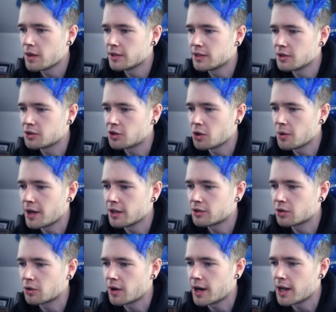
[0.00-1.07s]
This is two hits
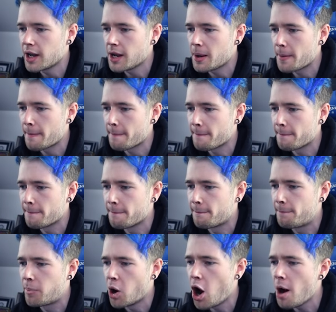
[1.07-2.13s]
already.
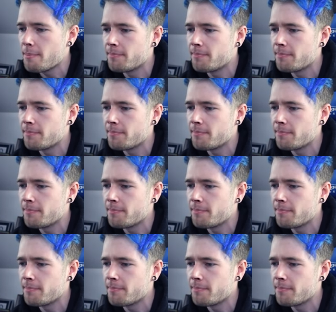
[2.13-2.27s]
But